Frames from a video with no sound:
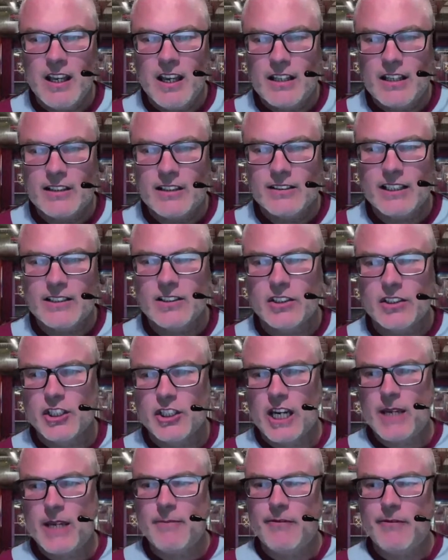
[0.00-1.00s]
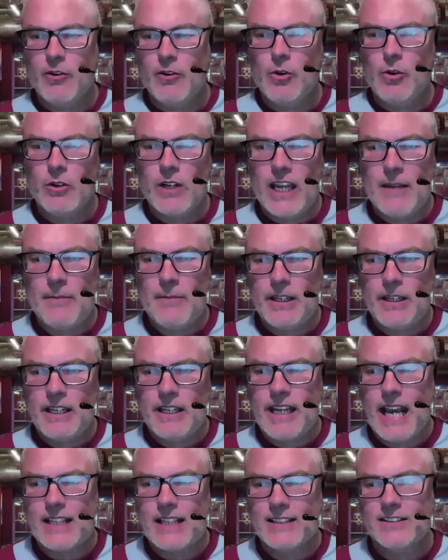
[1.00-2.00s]
and says a shame for Cornet, but he
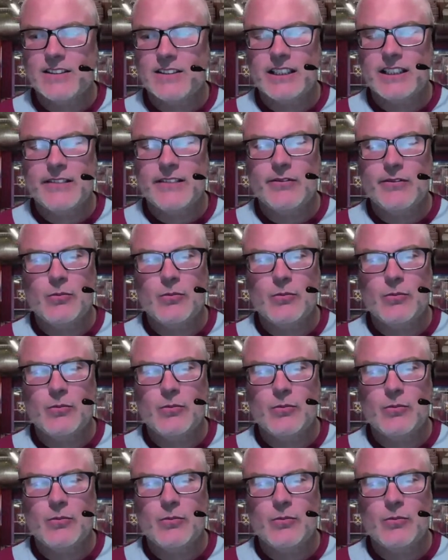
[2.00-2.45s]
hasn't delivered